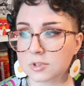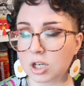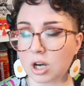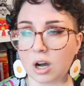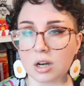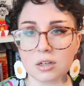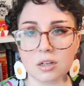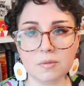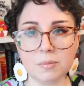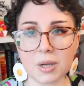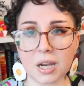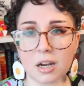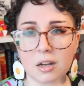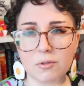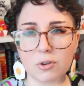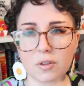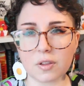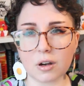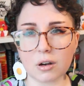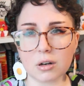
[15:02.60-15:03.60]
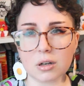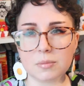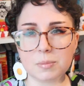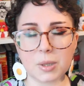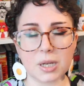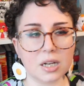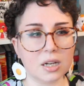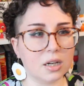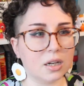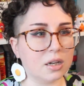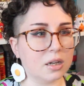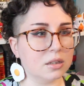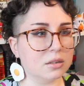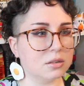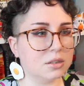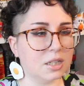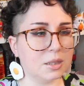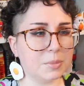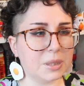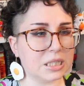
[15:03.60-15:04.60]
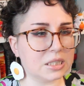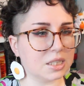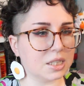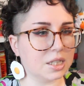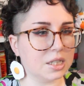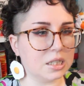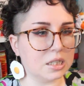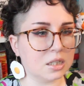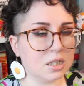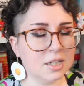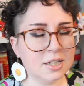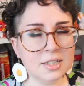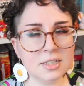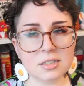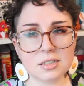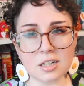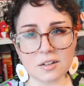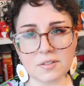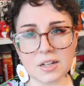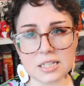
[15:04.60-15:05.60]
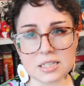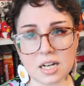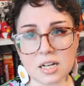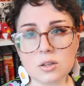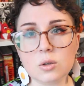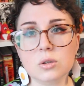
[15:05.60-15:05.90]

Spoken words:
cognitive behavioral therapy, DBT, stuff like that.